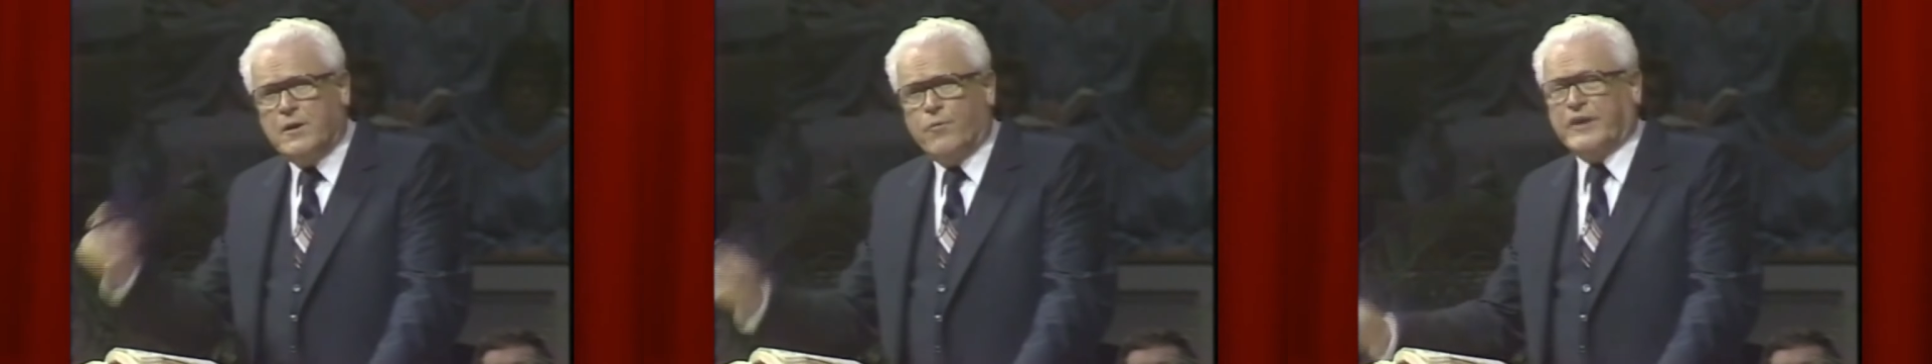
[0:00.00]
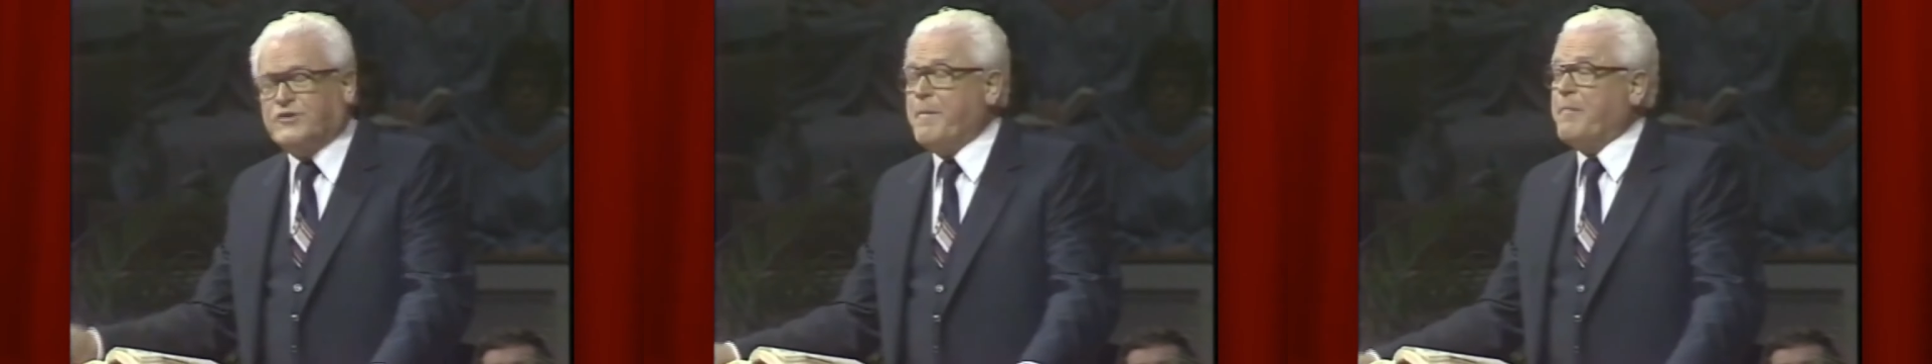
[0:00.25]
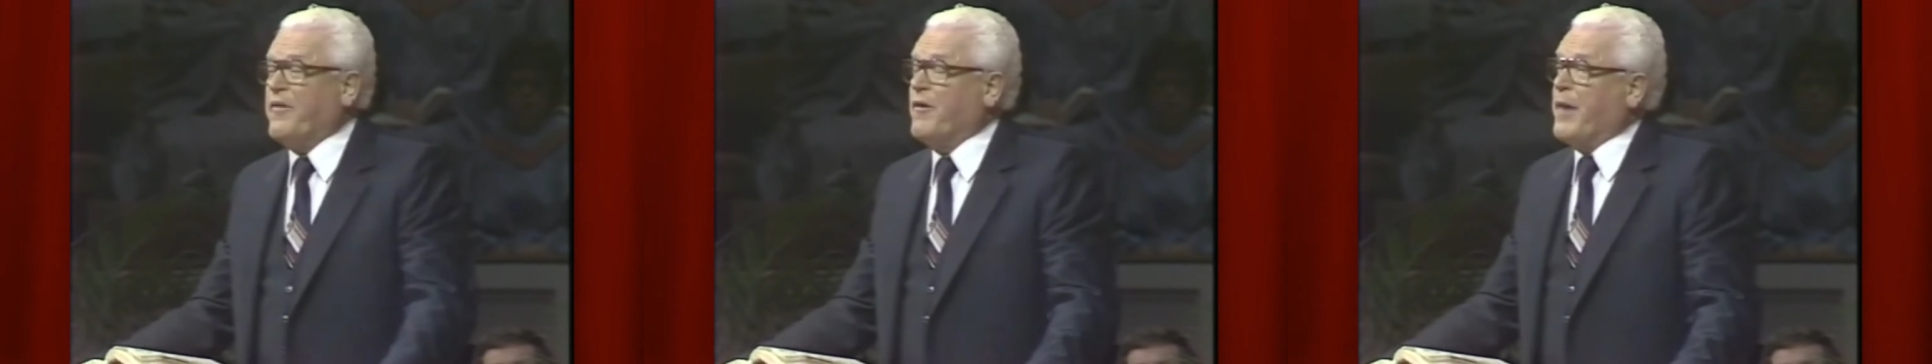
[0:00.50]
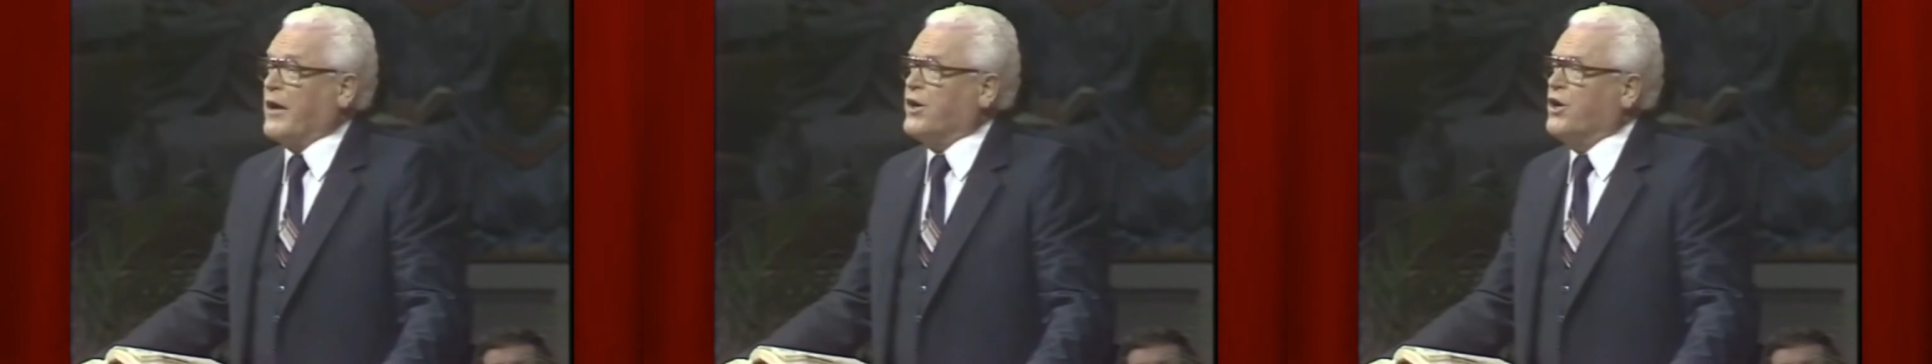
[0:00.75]
Which member of the
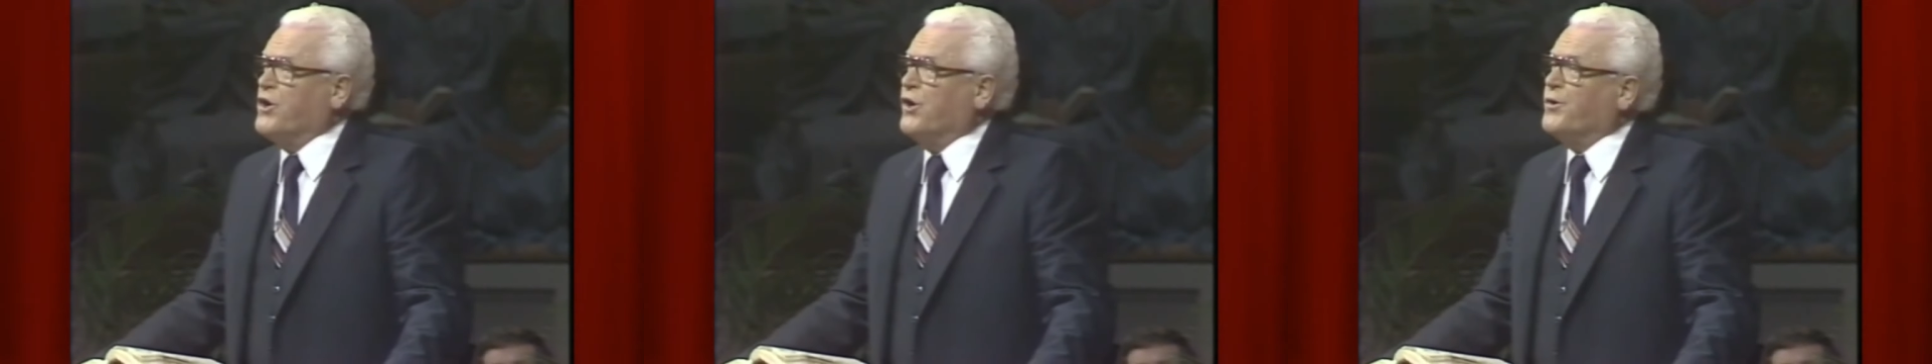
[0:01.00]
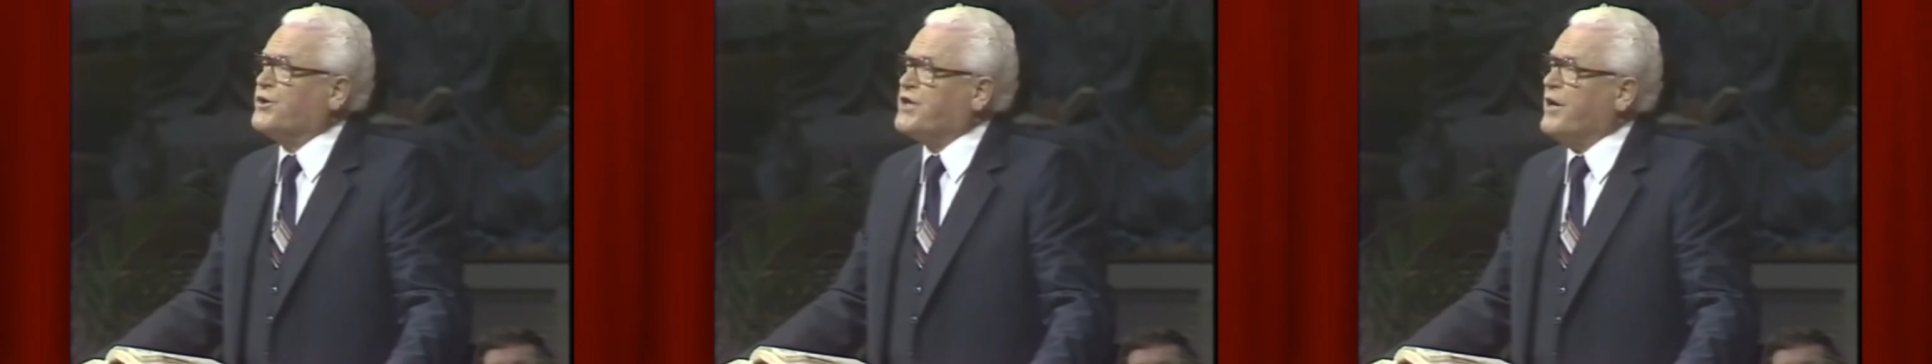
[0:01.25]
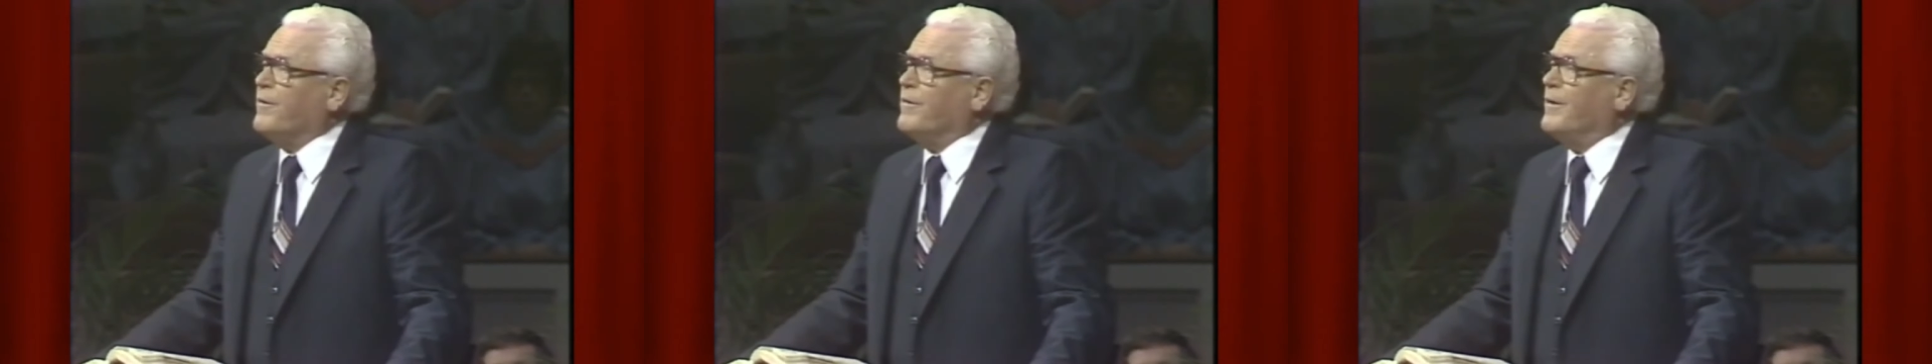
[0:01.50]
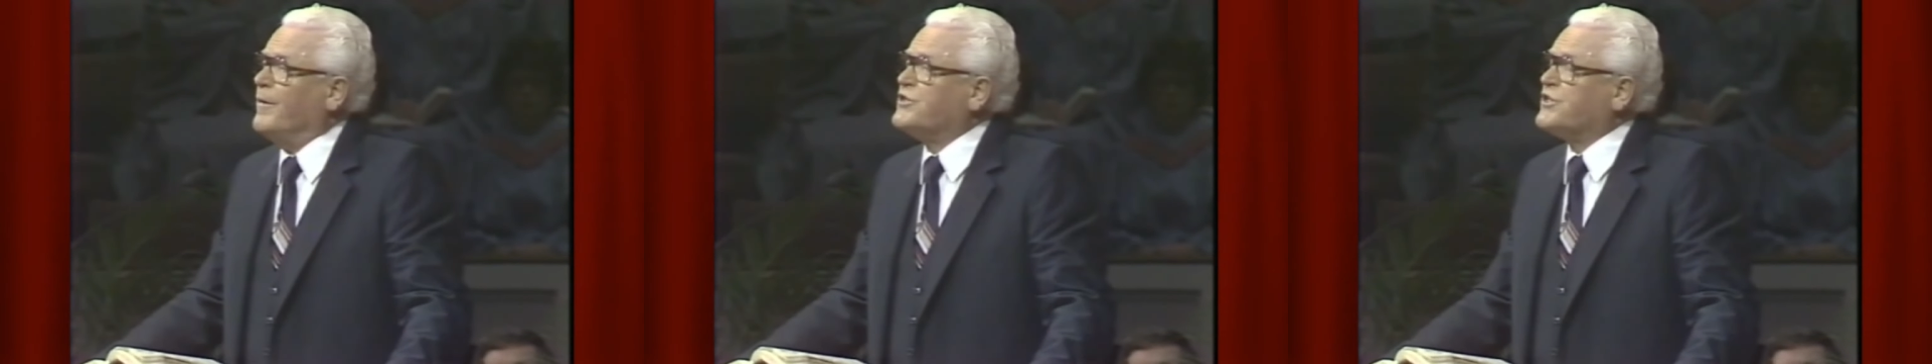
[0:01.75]
body do you use
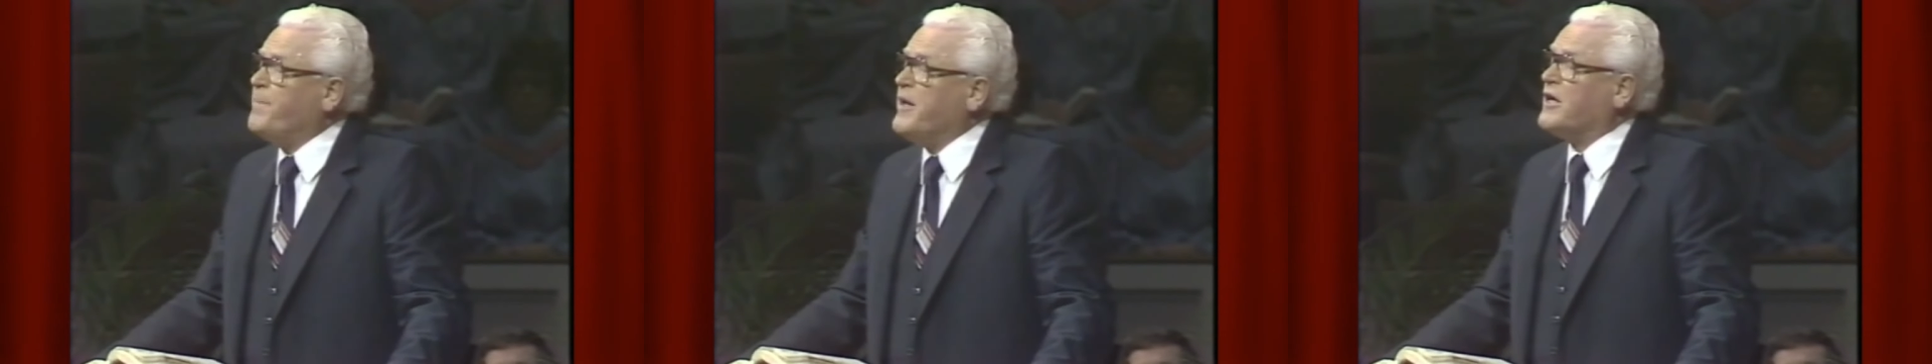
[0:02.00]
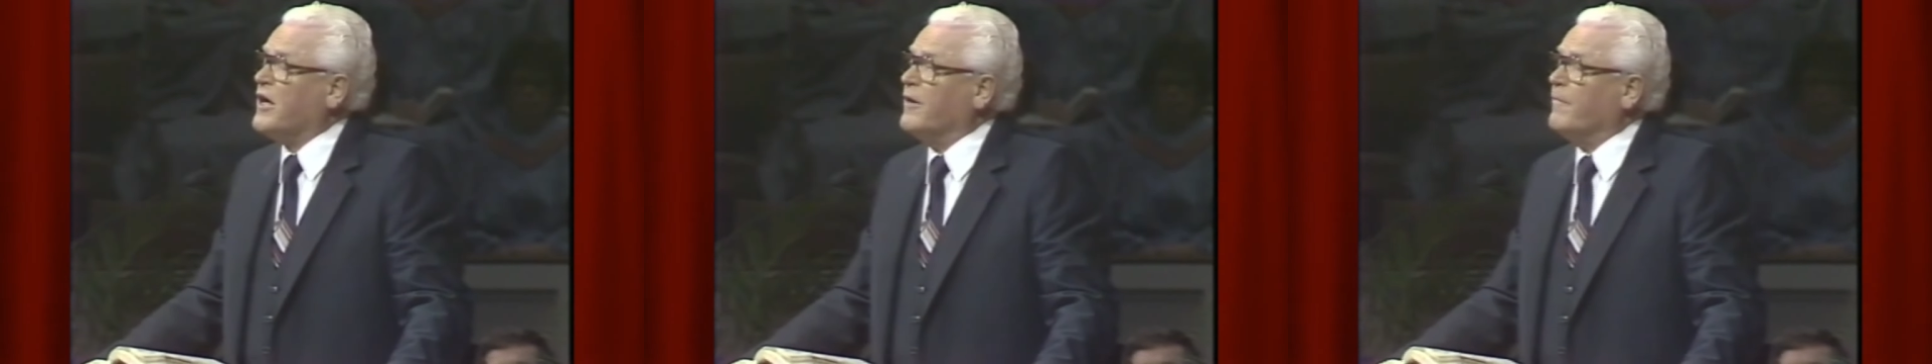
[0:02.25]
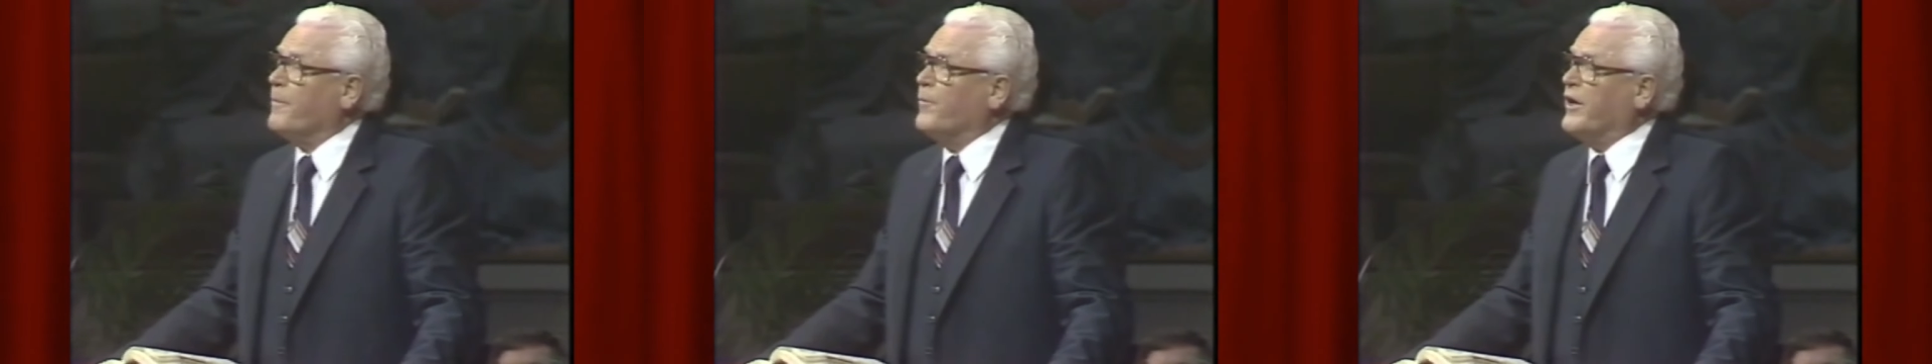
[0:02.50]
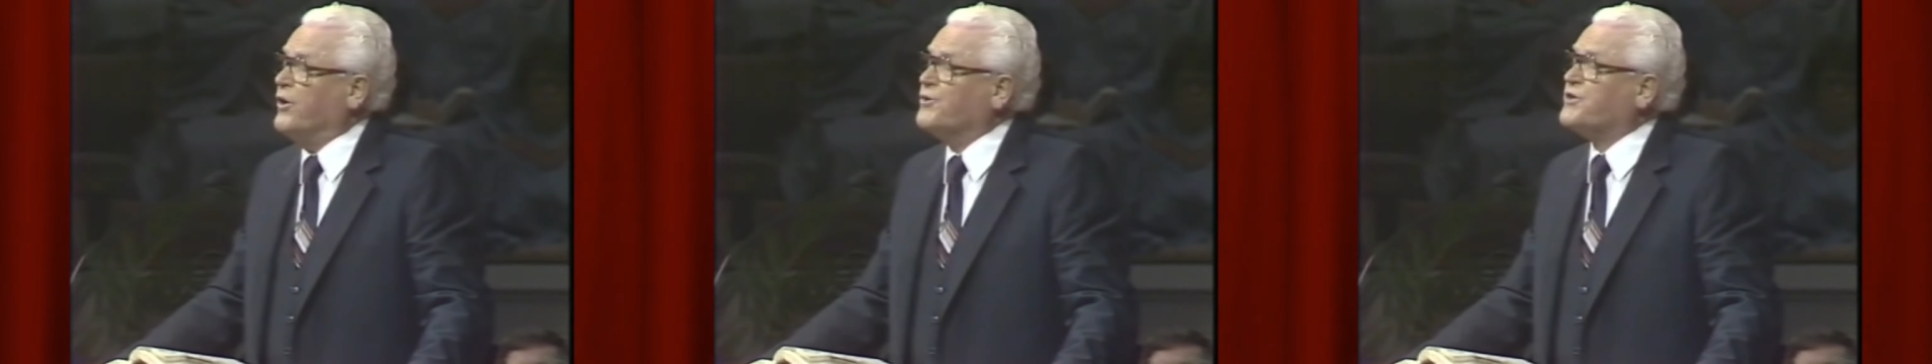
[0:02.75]
in speaking?
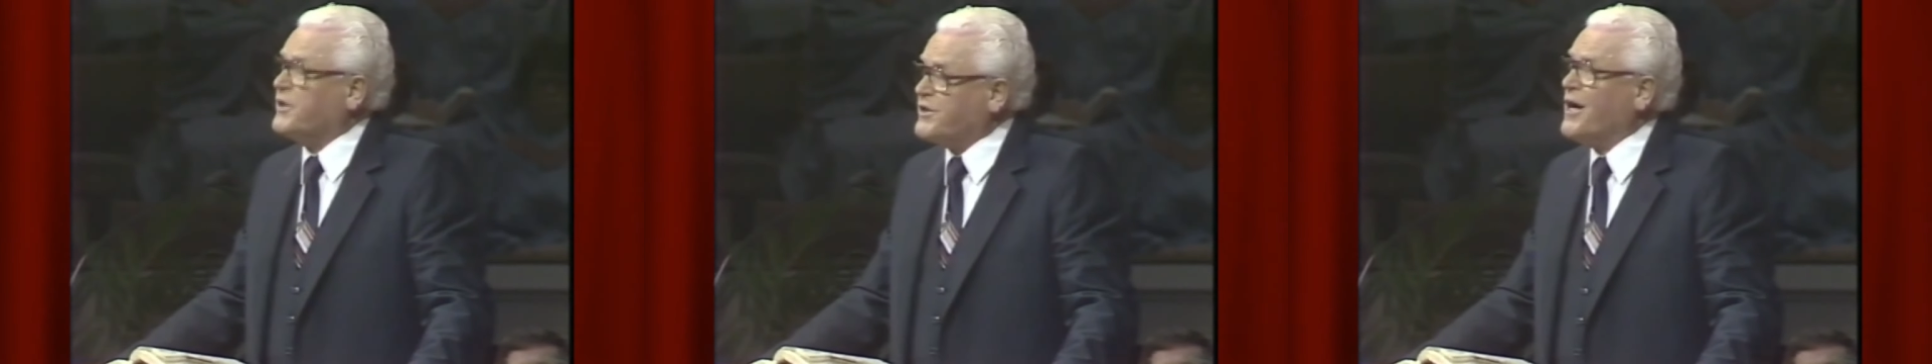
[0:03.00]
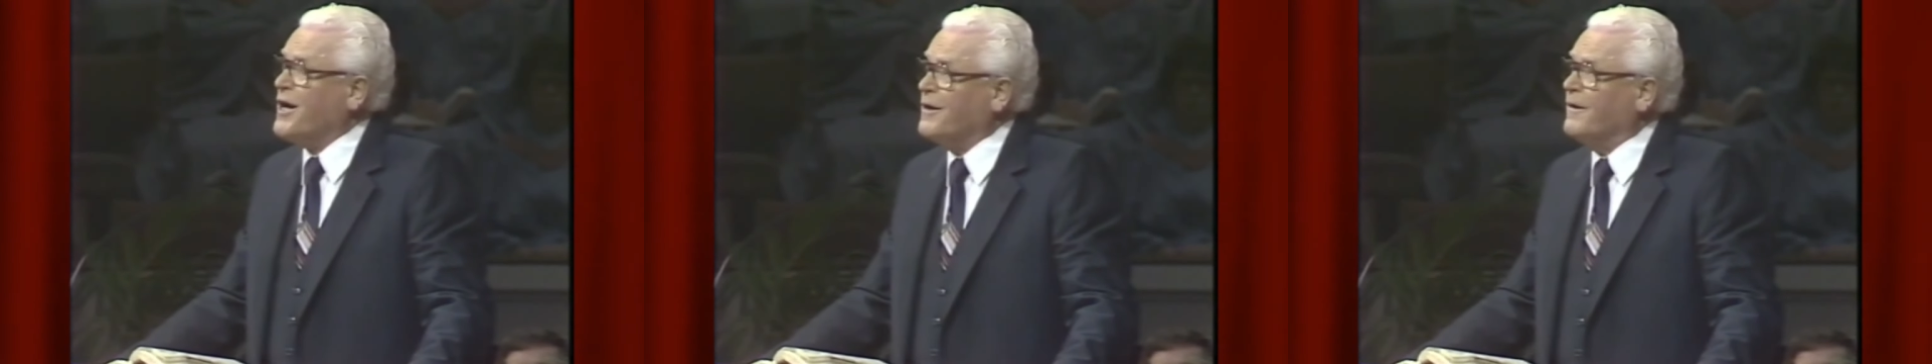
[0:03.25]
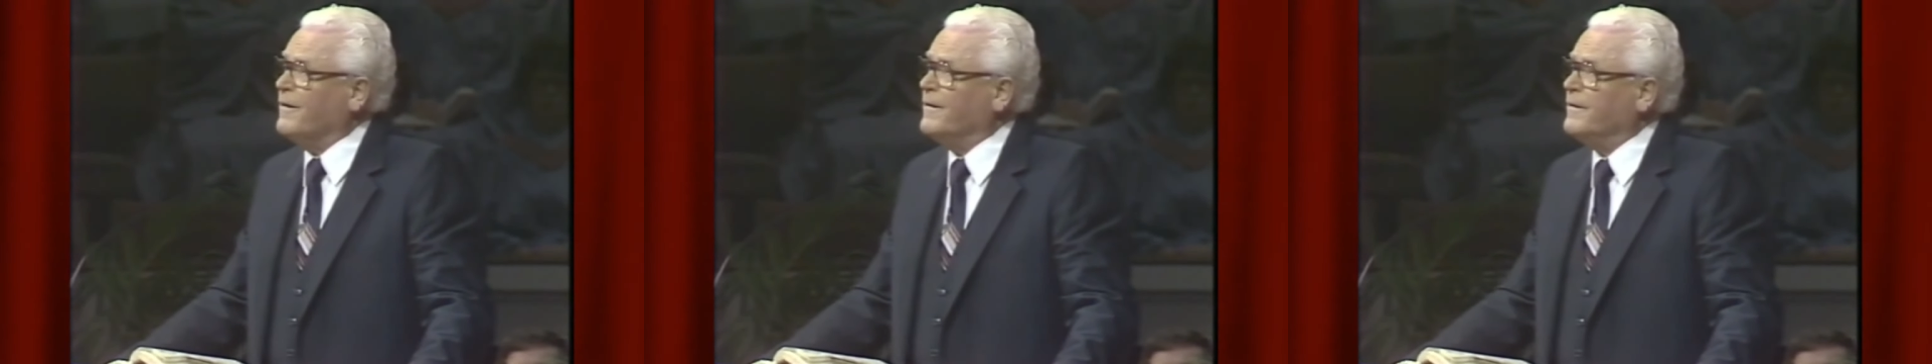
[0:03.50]
We use the tongue.